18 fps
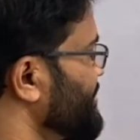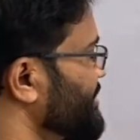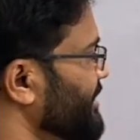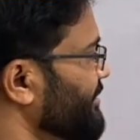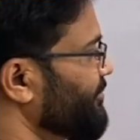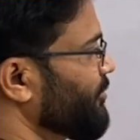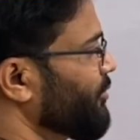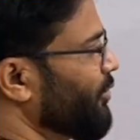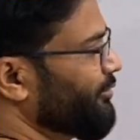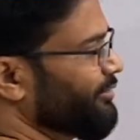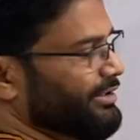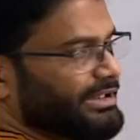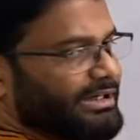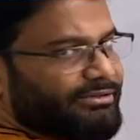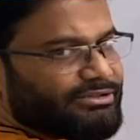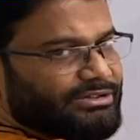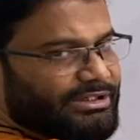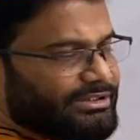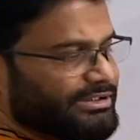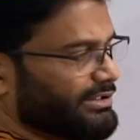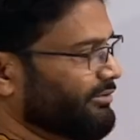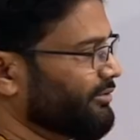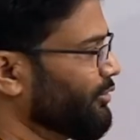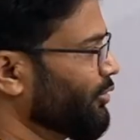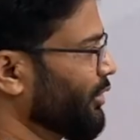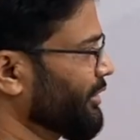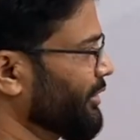the 4, here is the 3,
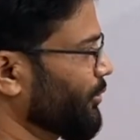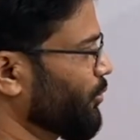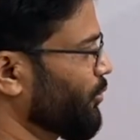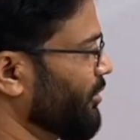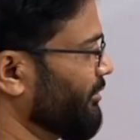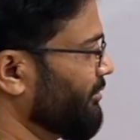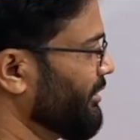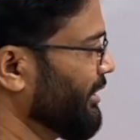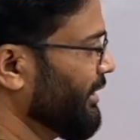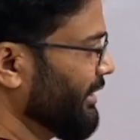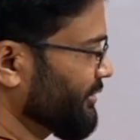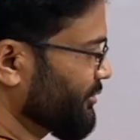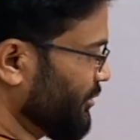not equal. So